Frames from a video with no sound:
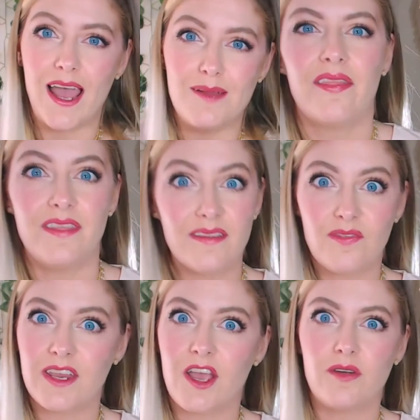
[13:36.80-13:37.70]
This
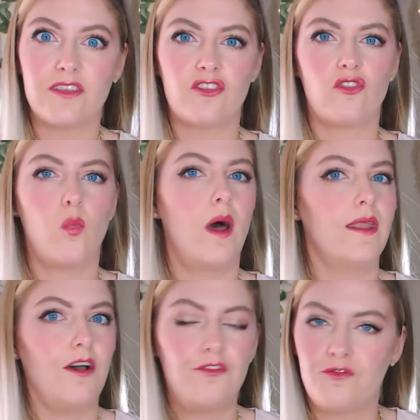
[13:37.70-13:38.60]
video is just one
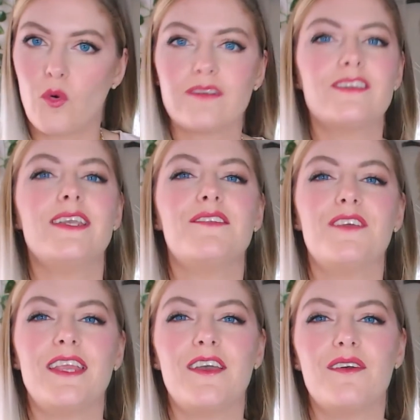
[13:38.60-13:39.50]
of 14
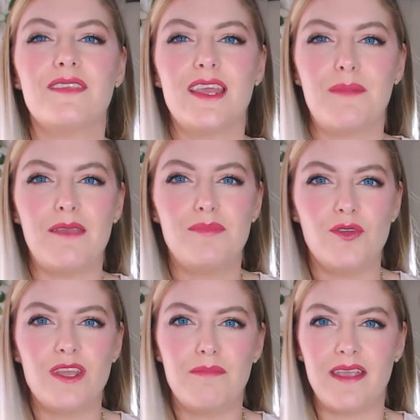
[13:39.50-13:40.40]
videos in my
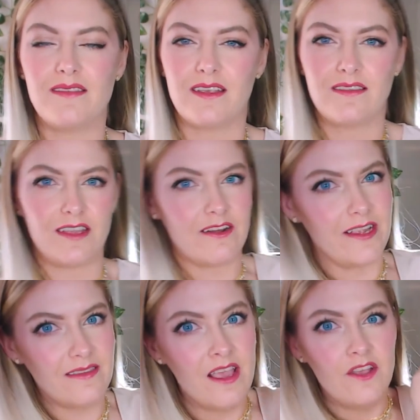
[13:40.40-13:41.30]
Beauty Basics
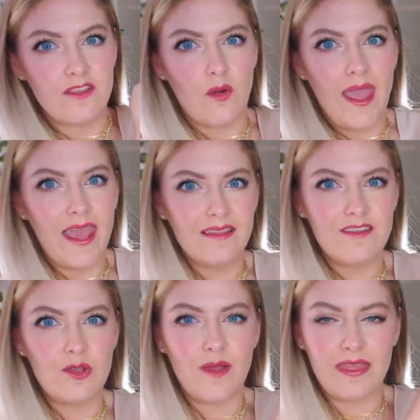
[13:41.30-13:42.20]
series, so head
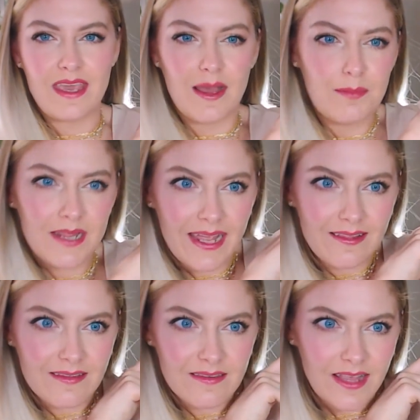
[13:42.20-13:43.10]
to the
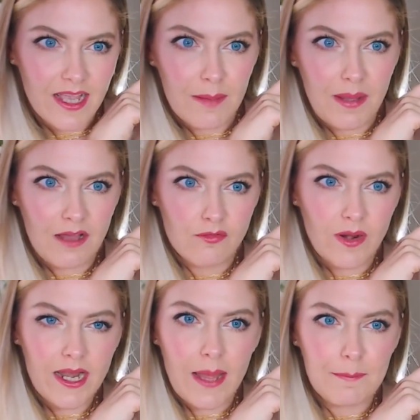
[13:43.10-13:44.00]
playlist link above,
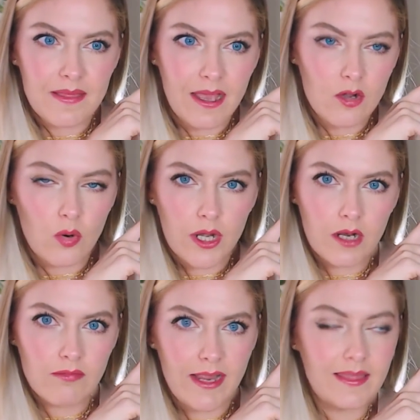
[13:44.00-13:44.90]
right up in that
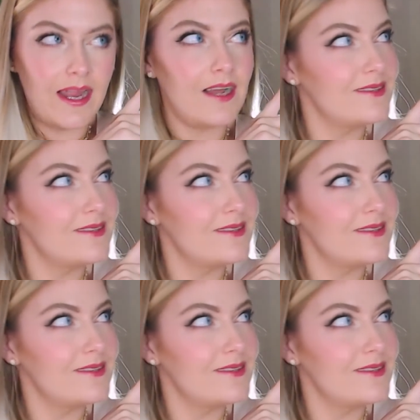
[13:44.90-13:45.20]
corner right there,